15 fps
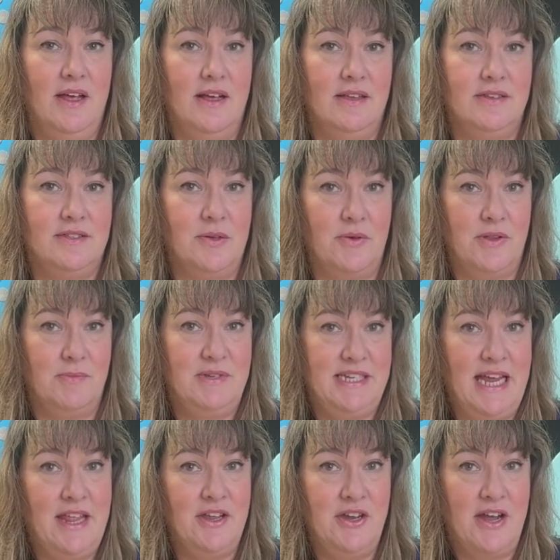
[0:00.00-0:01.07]
sew them
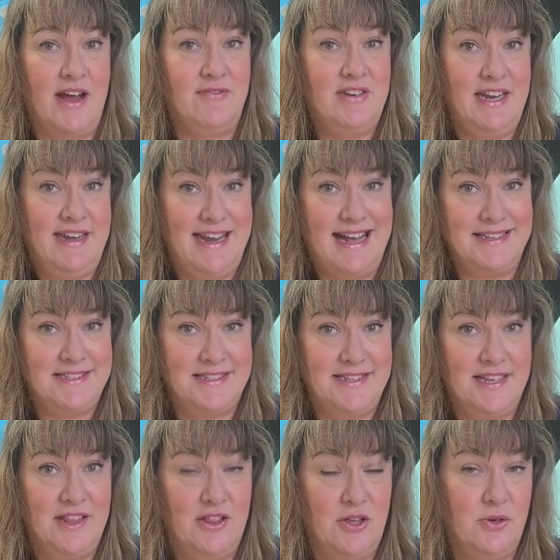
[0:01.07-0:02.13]
together, you have to nest
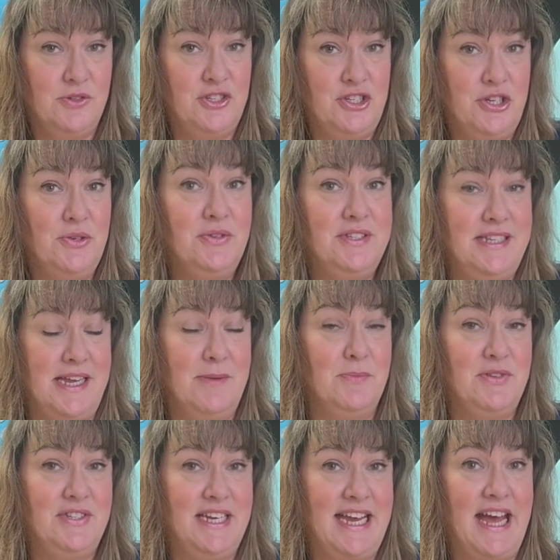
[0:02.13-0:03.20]
those two seams
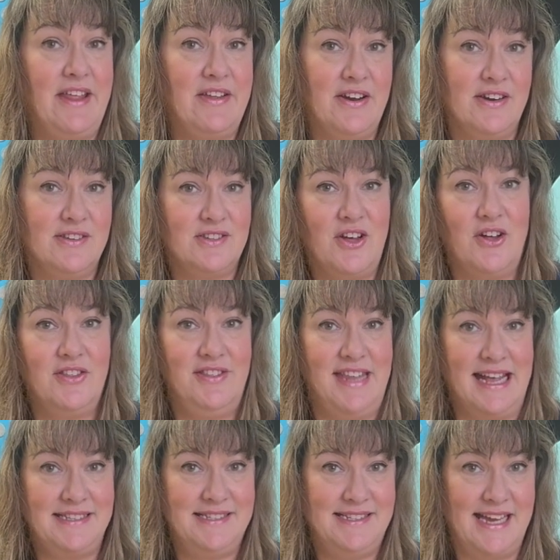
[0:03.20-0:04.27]
together. It's called
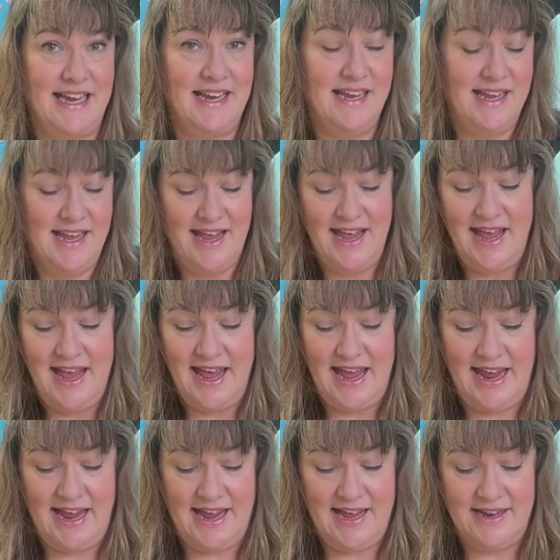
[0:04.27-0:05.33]
nesting.
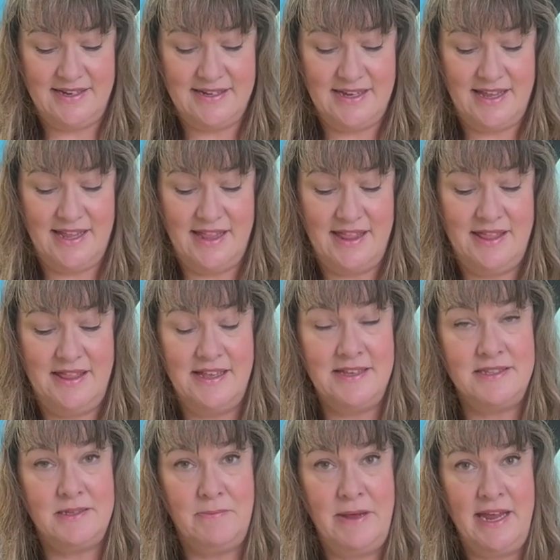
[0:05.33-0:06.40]
And
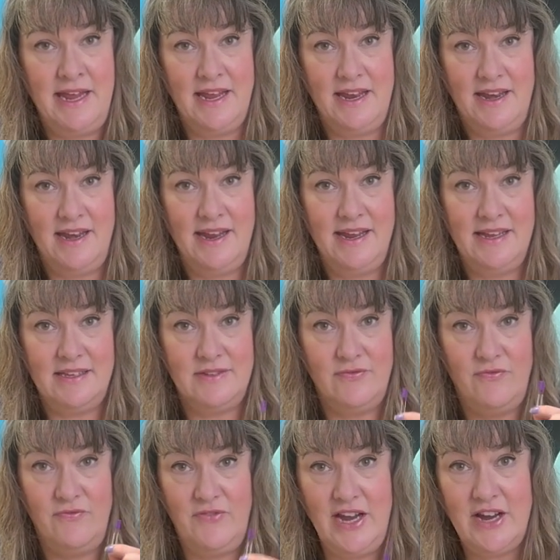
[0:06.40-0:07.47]
this pin is
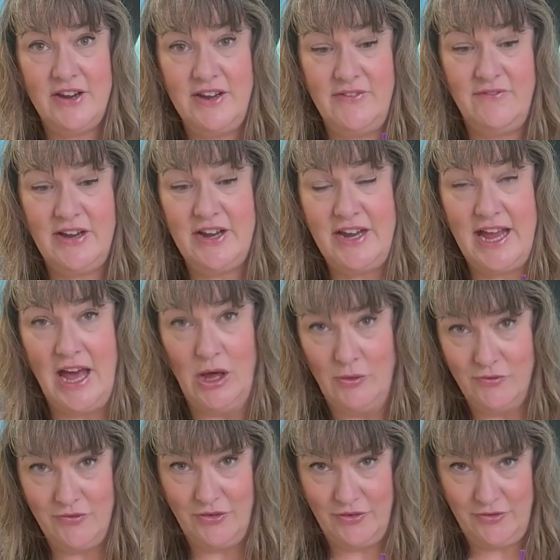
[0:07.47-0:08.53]
very, very
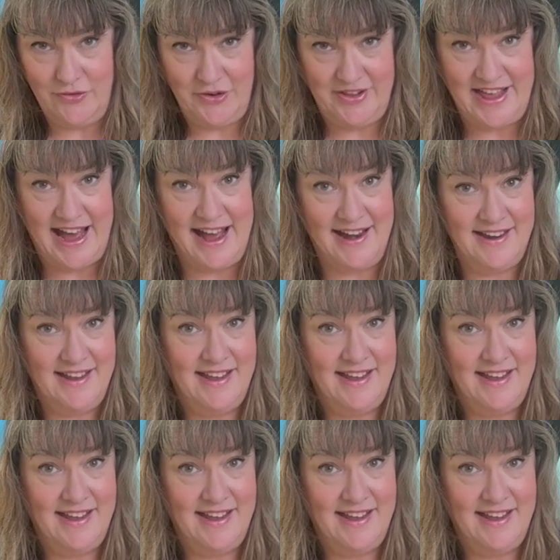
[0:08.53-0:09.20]
helpful for that.